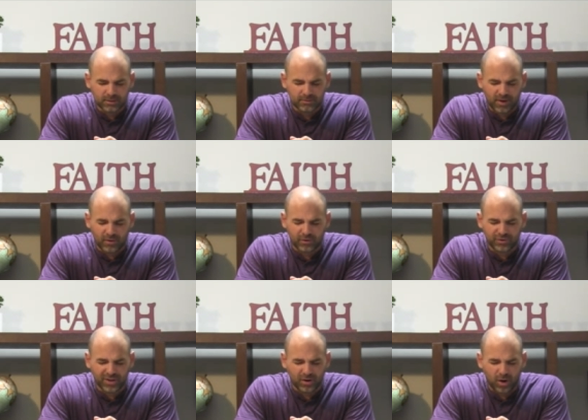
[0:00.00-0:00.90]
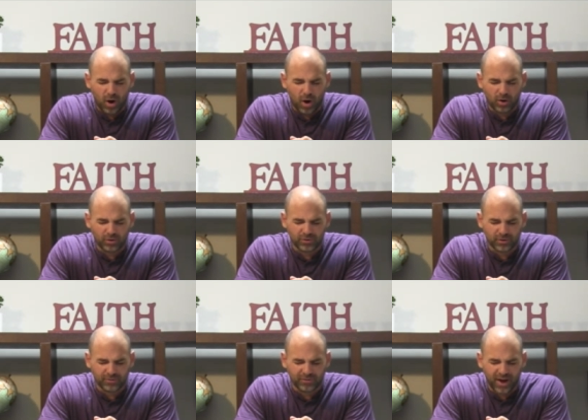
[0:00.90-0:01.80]
Father, set our hearts on
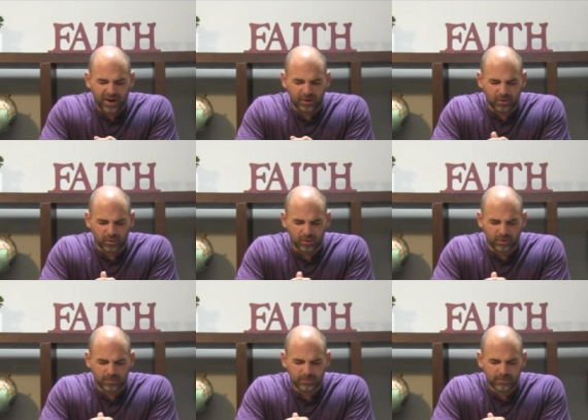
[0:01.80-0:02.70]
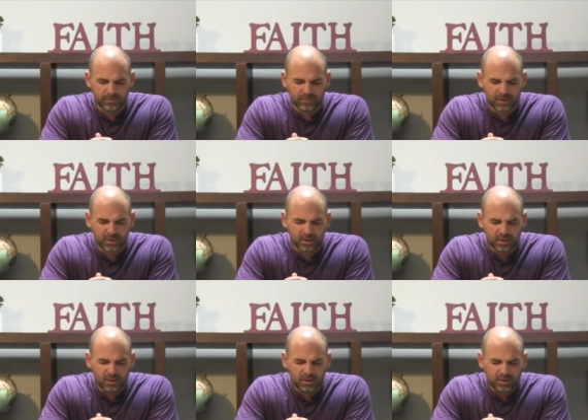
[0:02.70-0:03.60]
fire, Lord.
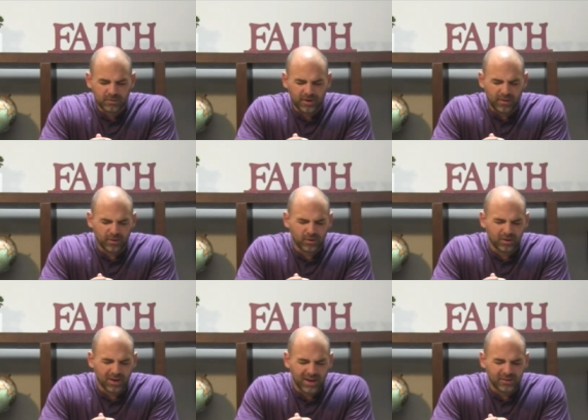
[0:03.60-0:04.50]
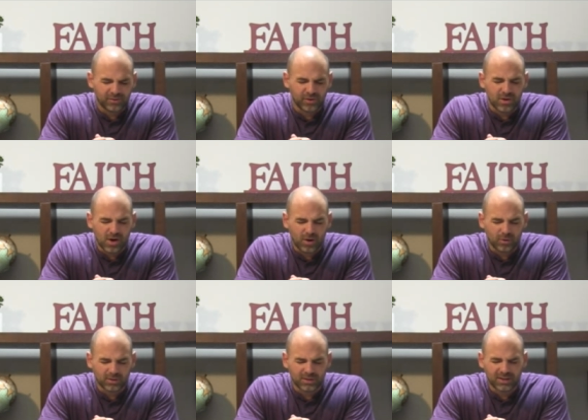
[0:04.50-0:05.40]
Father, let us know
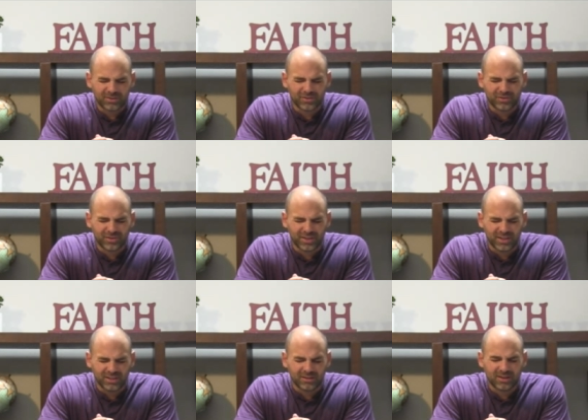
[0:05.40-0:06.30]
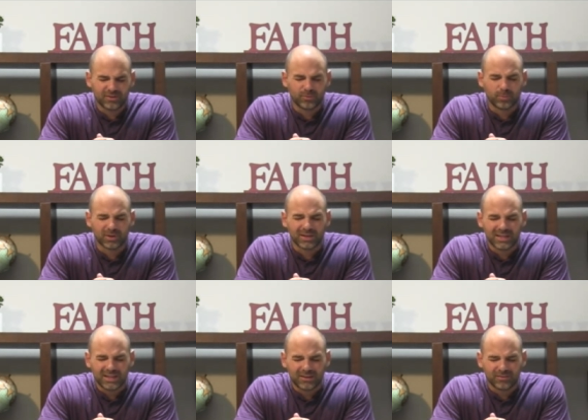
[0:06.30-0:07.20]
and let us see and let us
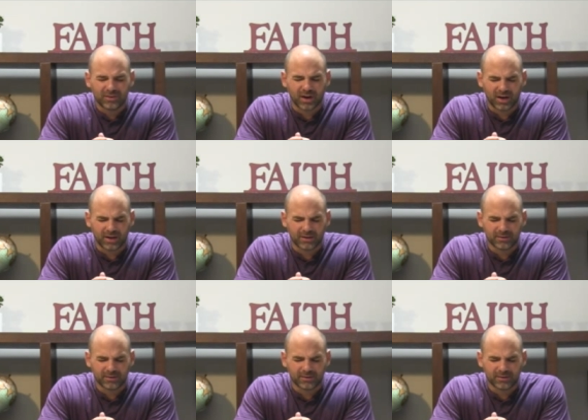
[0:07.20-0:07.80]
believe, God